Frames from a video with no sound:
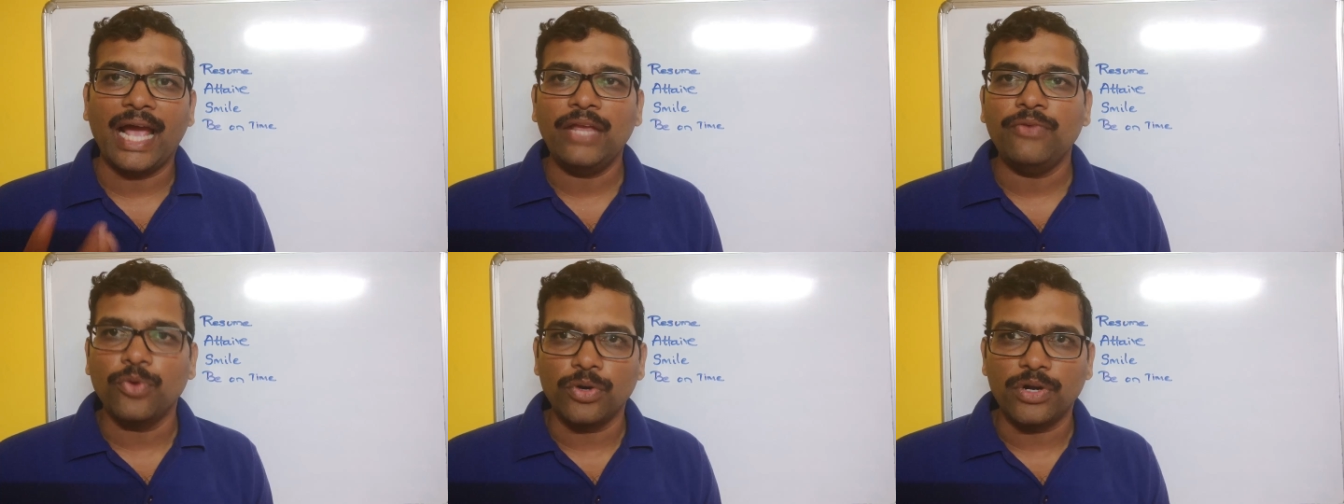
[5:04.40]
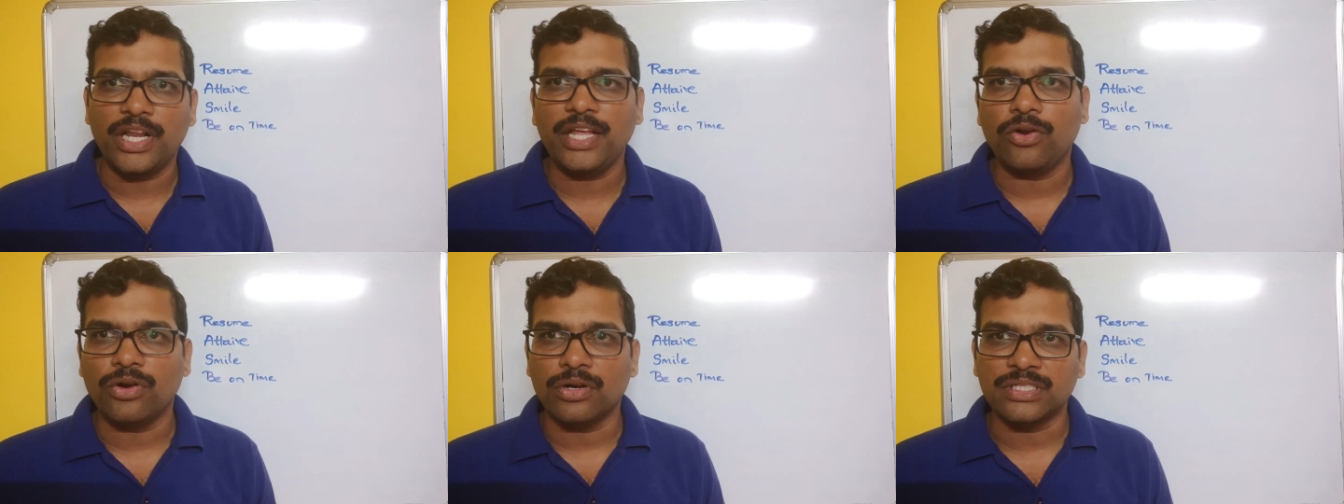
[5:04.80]

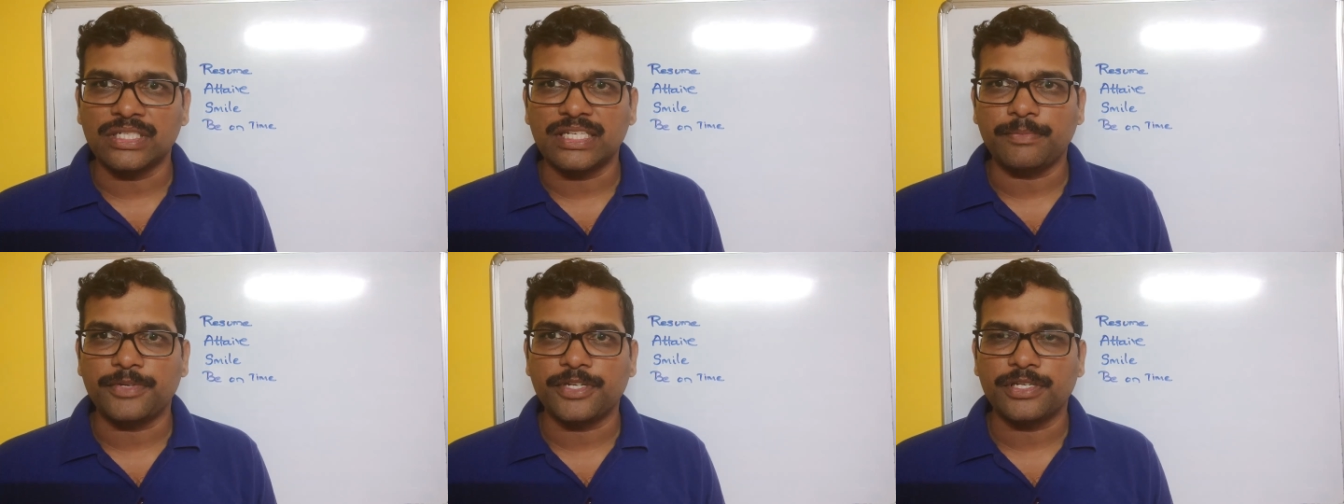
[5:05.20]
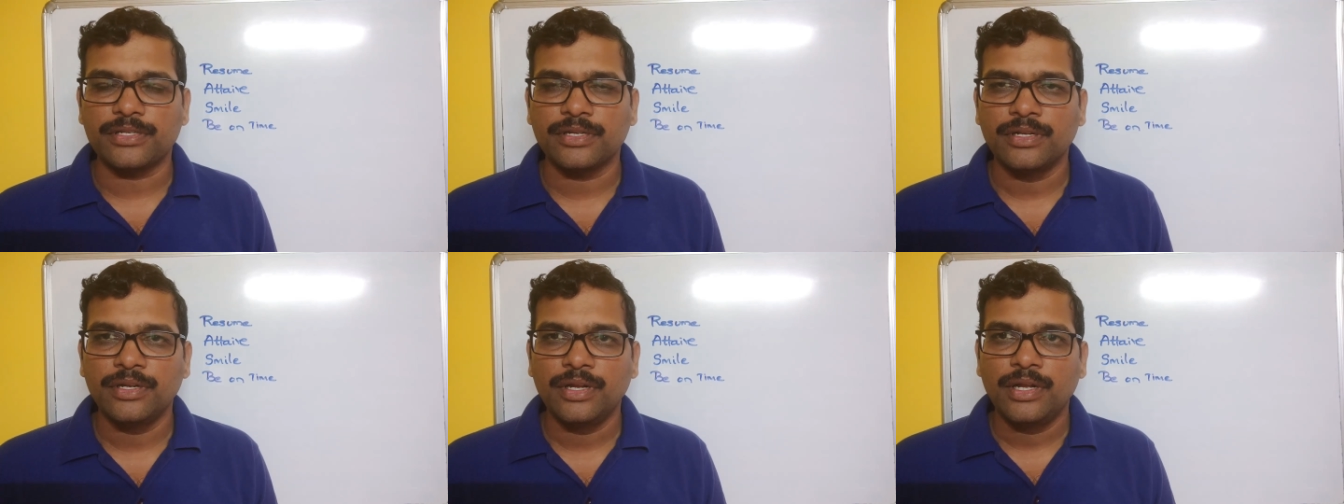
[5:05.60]
IoT concepts.
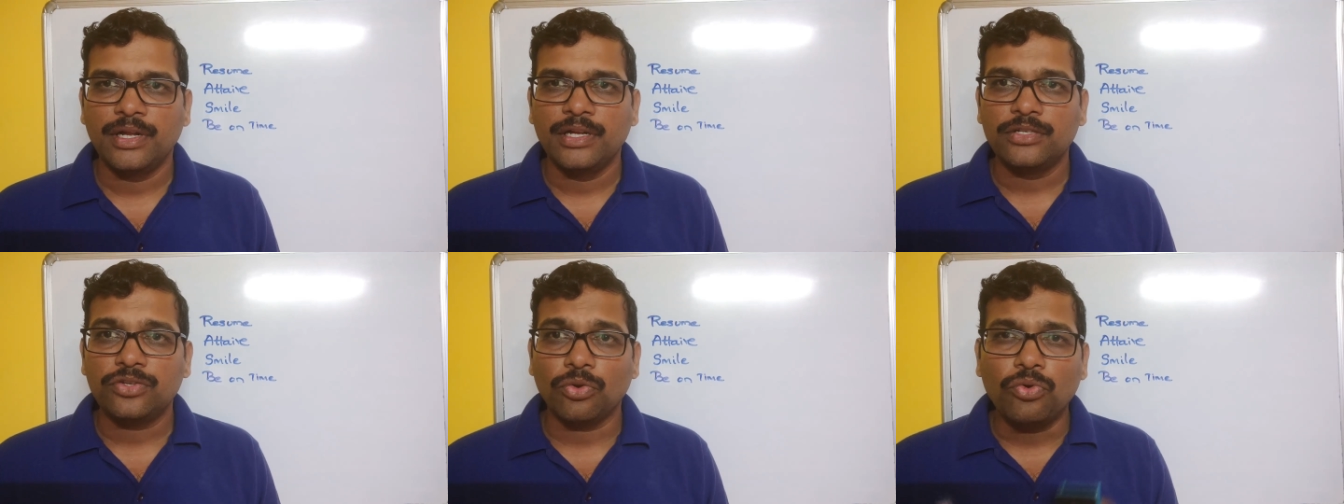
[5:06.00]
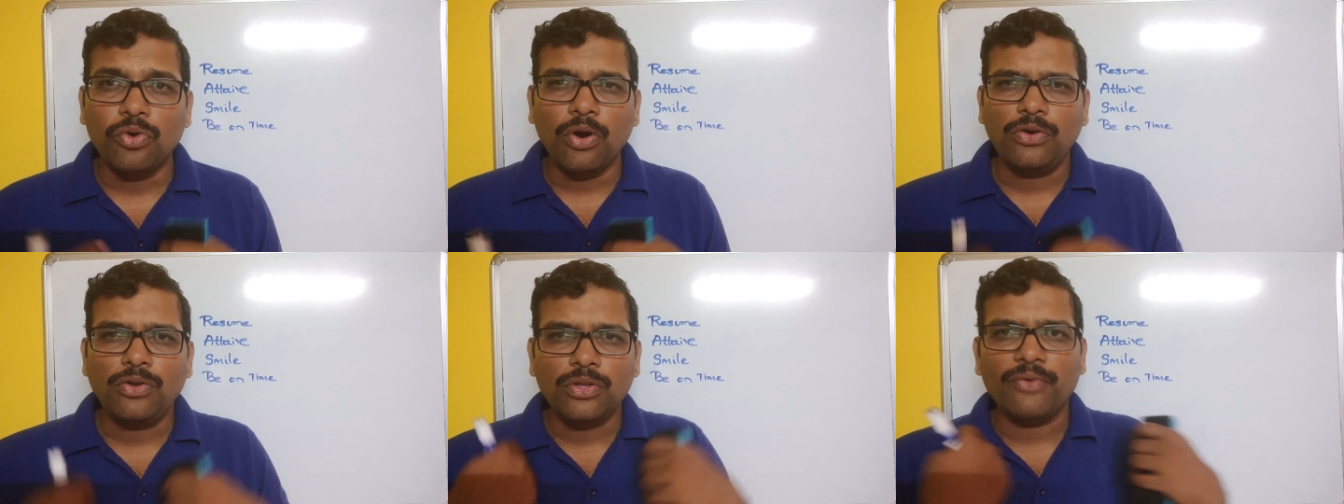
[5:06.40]
So
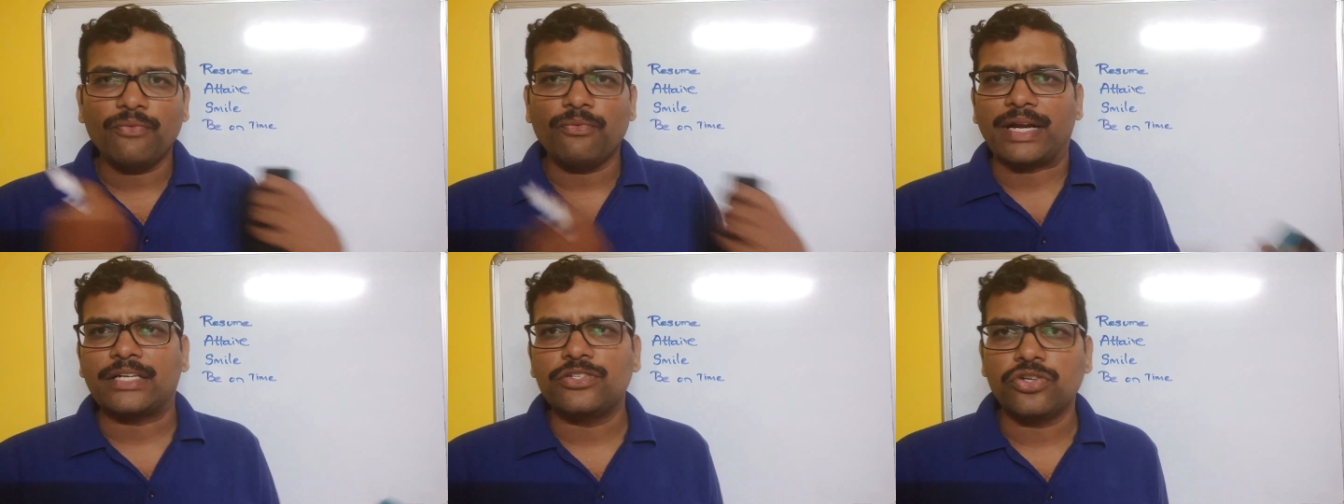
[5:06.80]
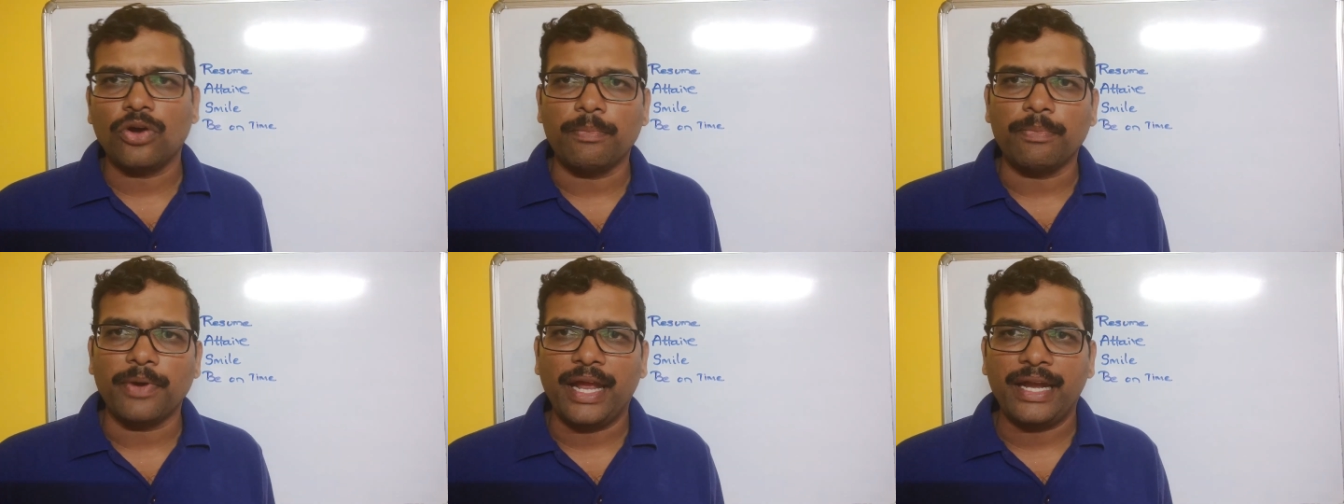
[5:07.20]
go to the
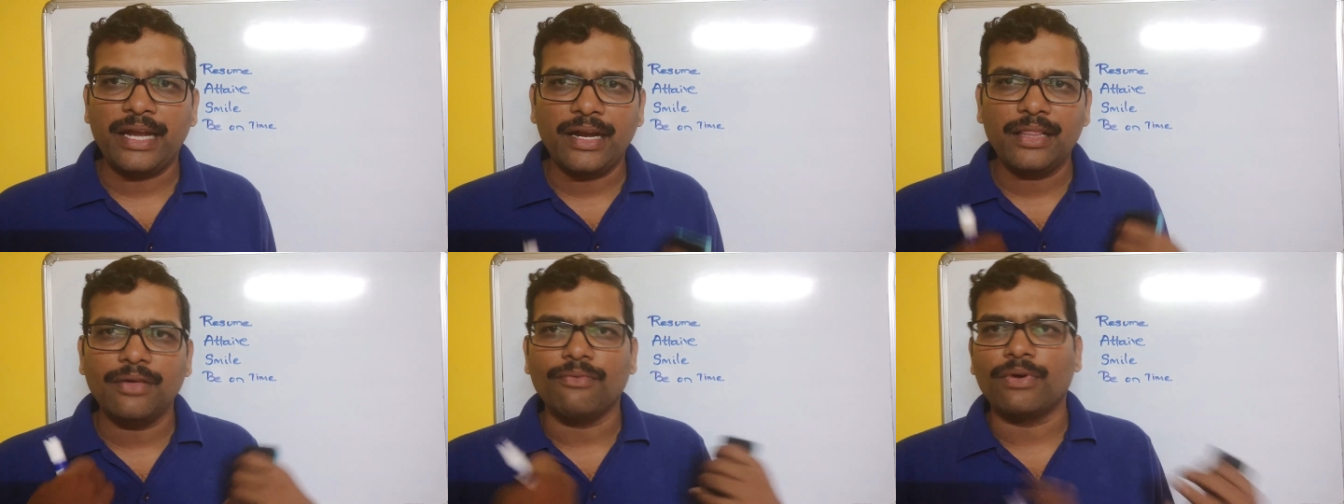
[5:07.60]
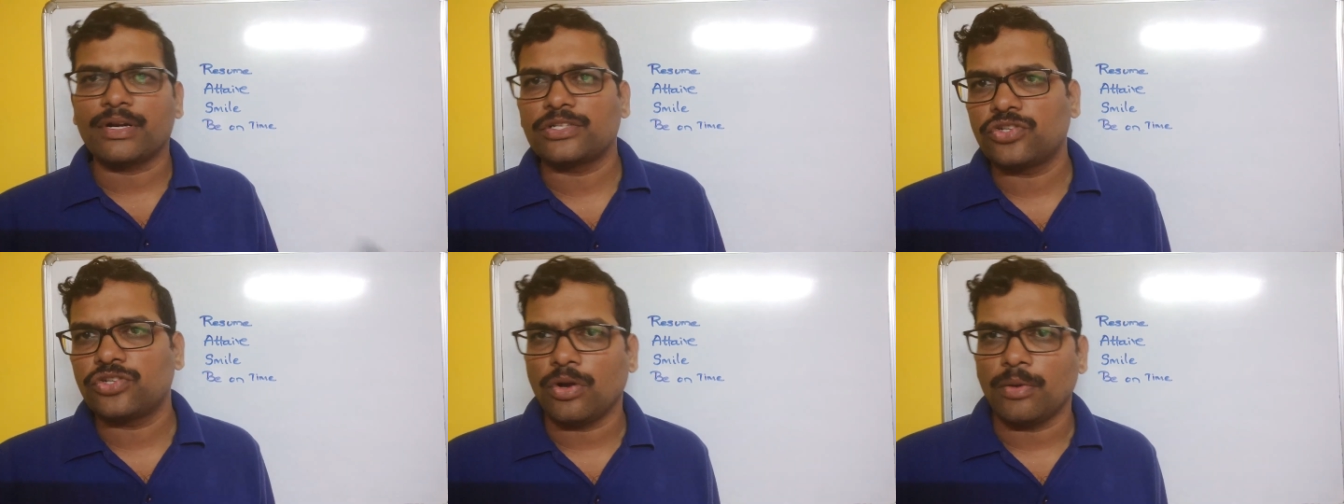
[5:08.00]
workshop, attend the
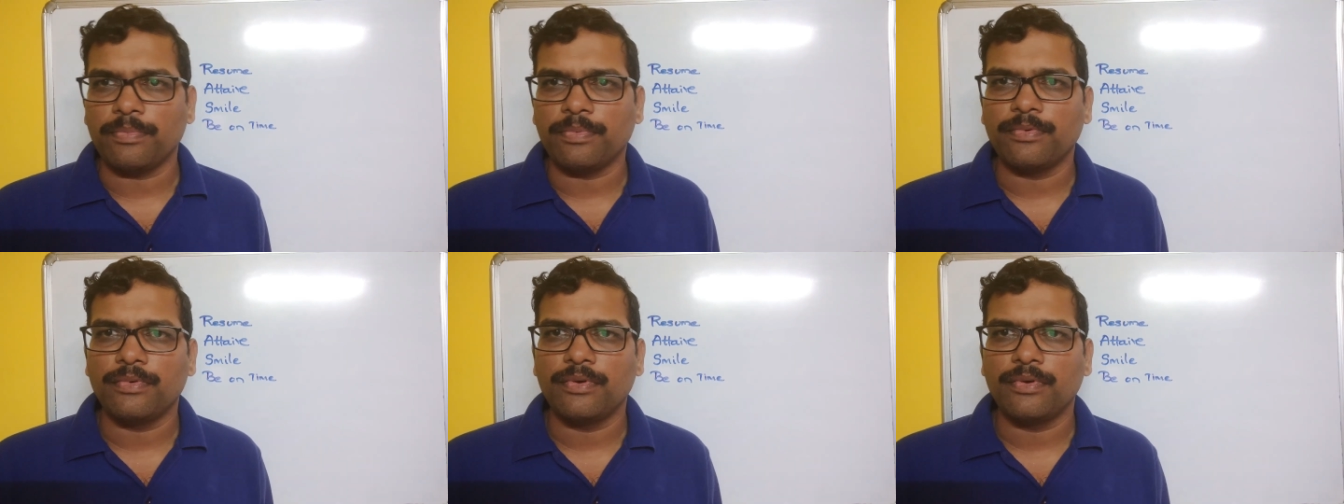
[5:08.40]
workshop,